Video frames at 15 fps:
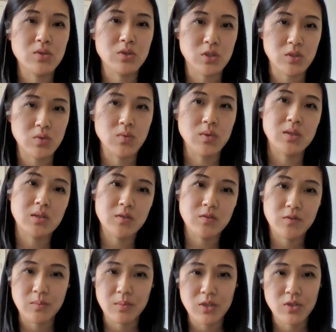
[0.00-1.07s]
do with the
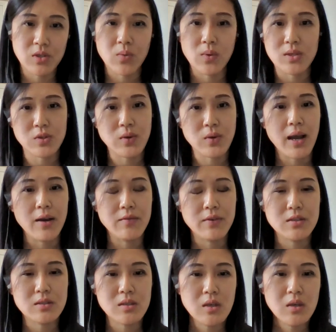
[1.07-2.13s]
information once you have it?